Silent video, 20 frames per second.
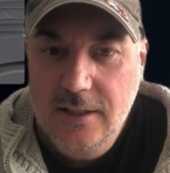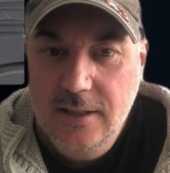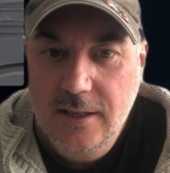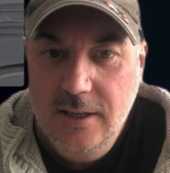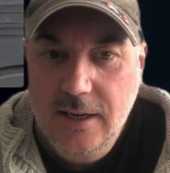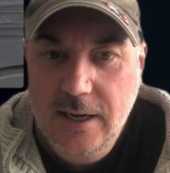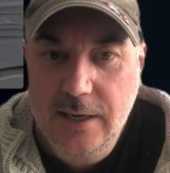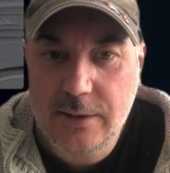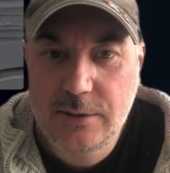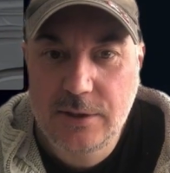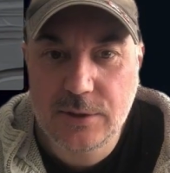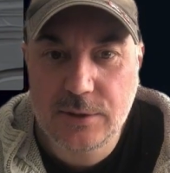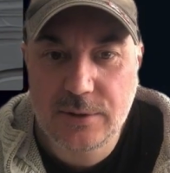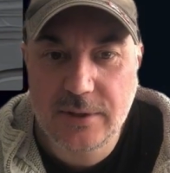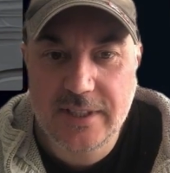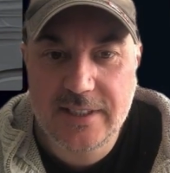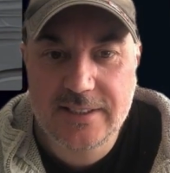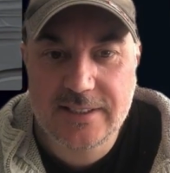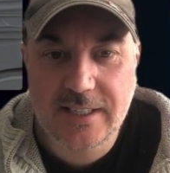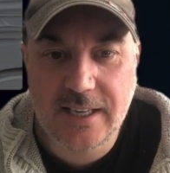How cool
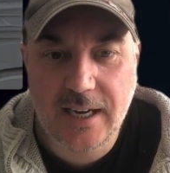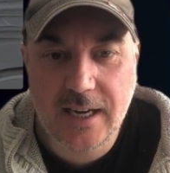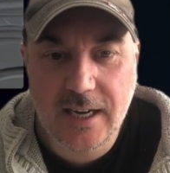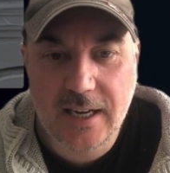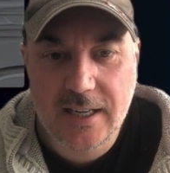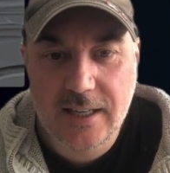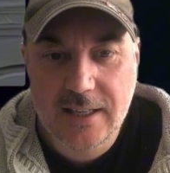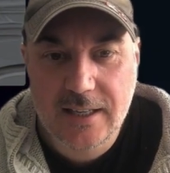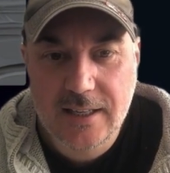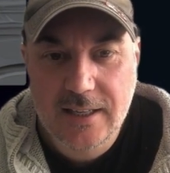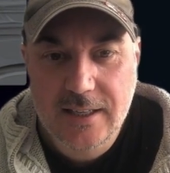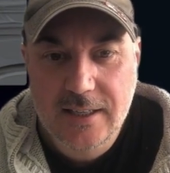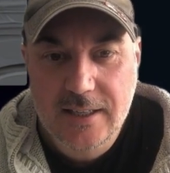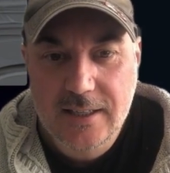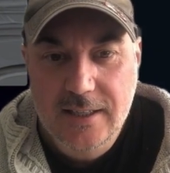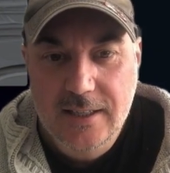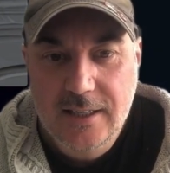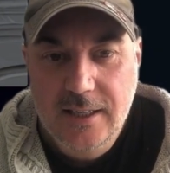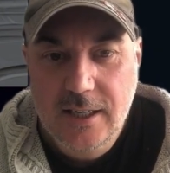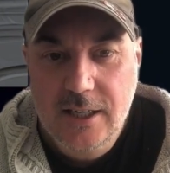is that?
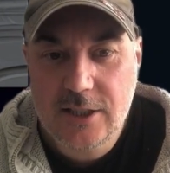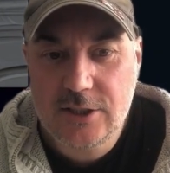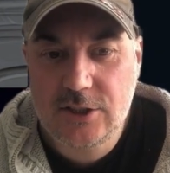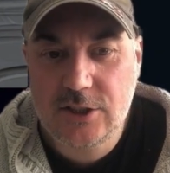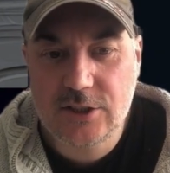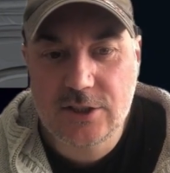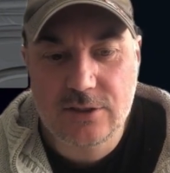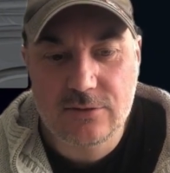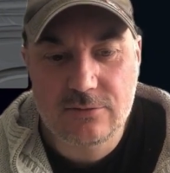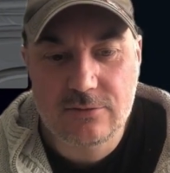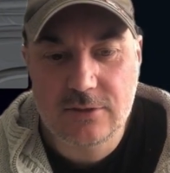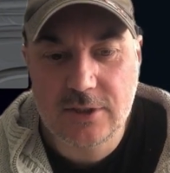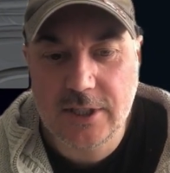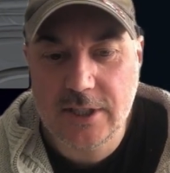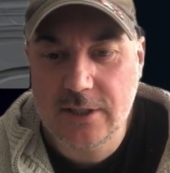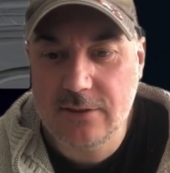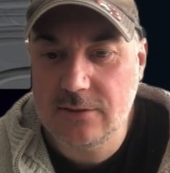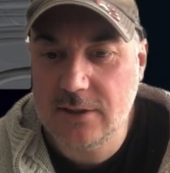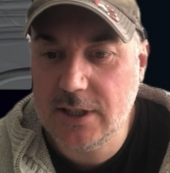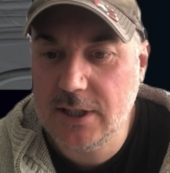It's just a
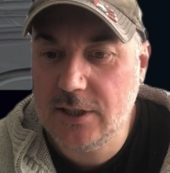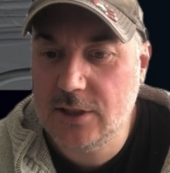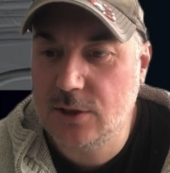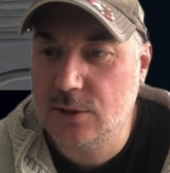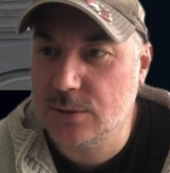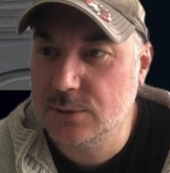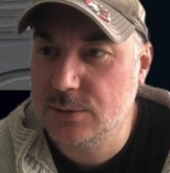really cool